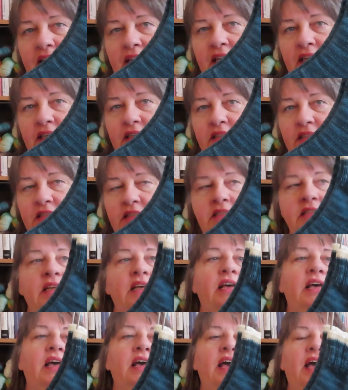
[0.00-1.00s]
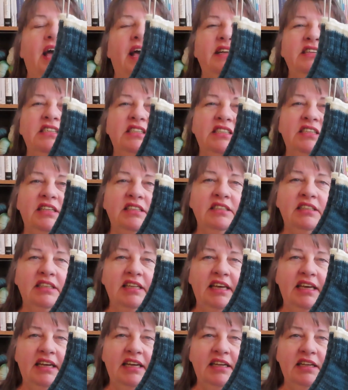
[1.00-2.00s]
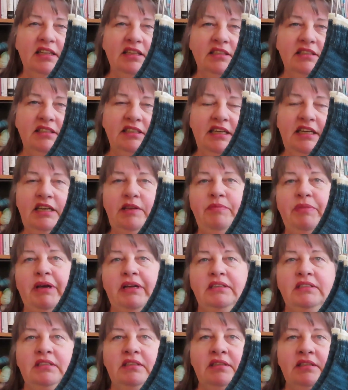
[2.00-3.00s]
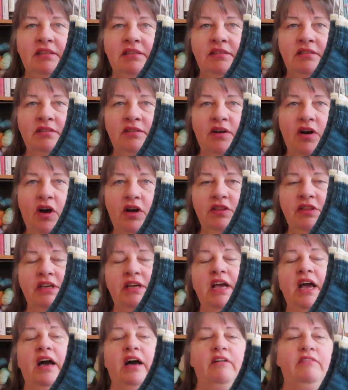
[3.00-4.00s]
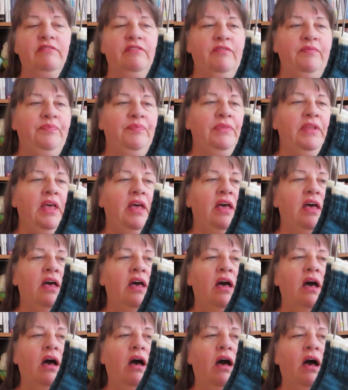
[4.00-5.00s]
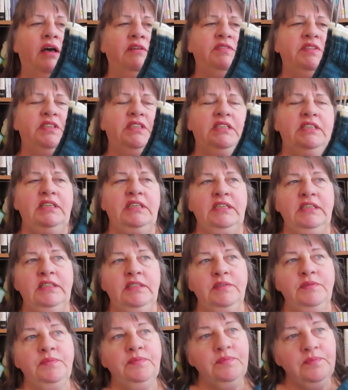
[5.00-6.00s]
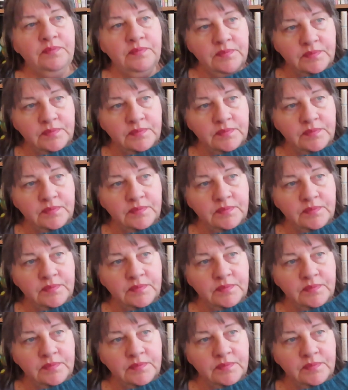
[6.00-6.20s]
heels, and just a little teeny bit on the cuff. I've seen